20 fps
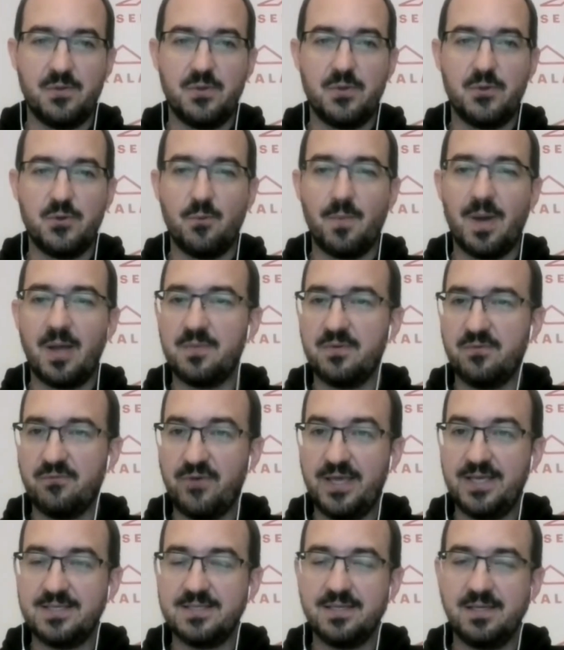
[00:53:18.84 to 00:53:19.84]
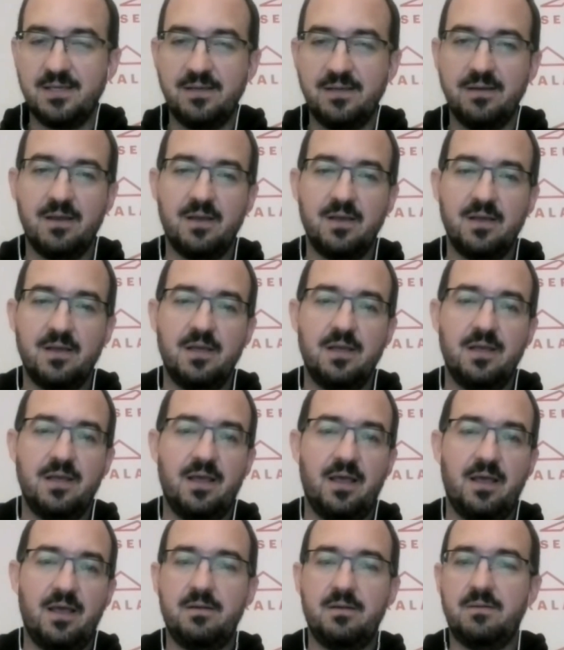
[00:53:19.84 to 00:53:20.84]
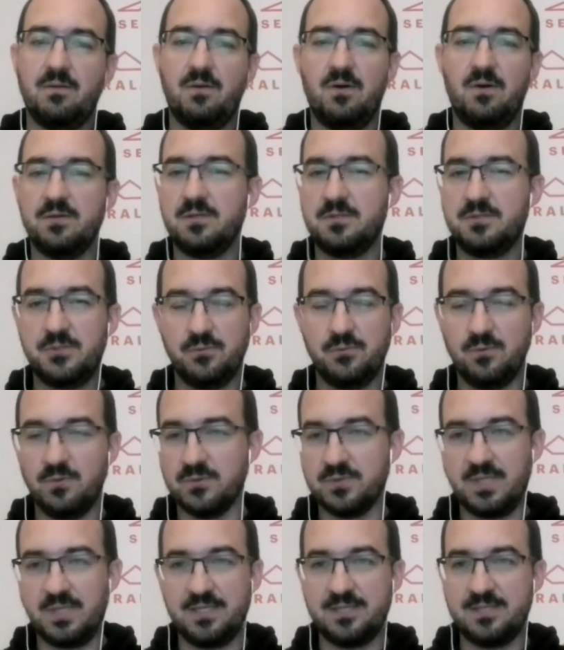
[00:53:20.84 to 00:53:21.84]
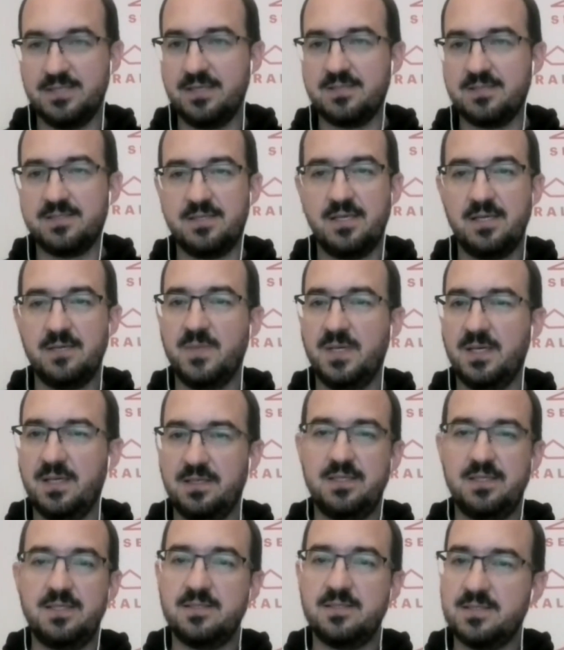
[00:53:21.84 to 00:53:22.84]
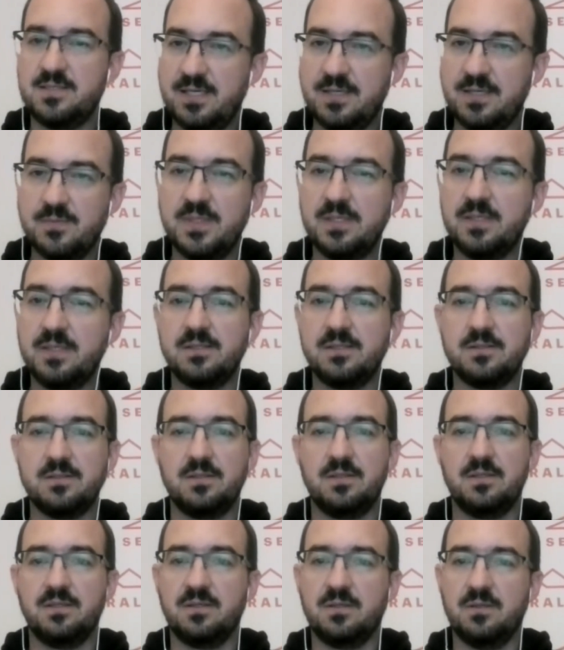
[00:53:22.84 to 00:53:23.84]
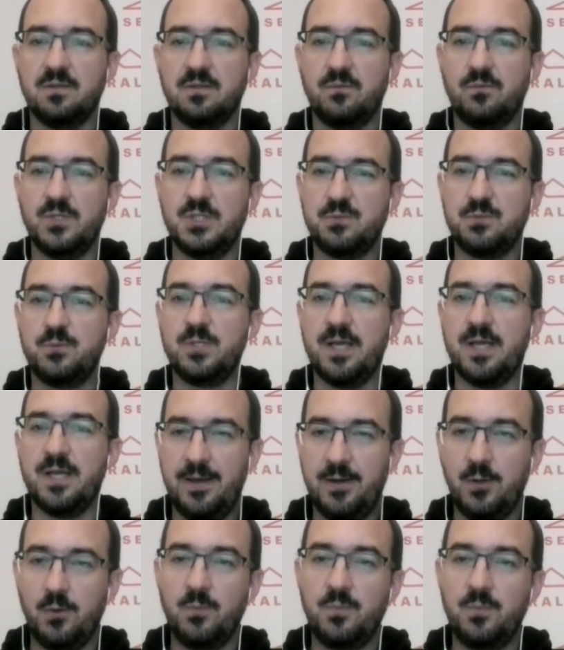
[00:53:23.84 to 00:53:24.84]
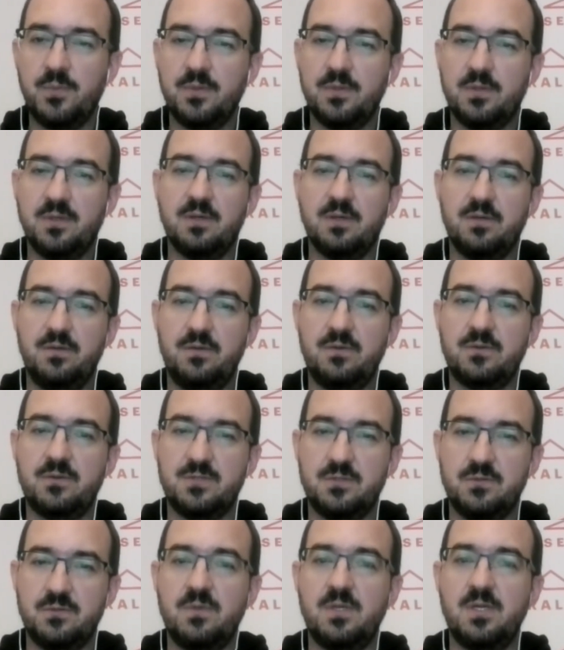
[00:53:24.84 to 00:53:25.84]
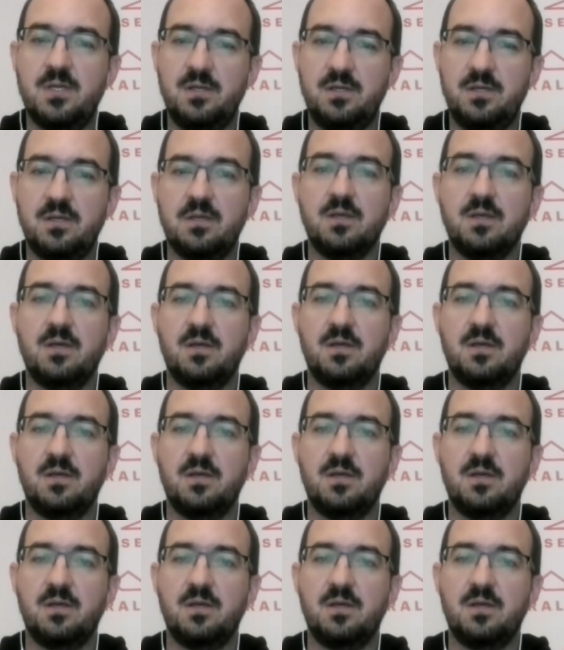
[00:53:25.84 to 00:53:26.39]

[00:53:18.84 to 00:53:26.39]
you might be facing, and other tools like Six Sigma, Lean Sigma, which would help you to really